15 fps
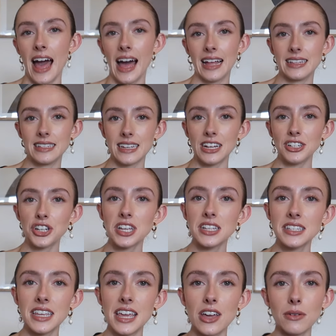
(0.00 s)
And as you
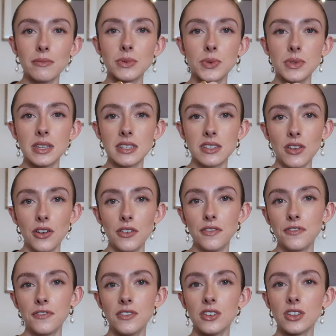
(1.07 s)
can see, it comes with this sort of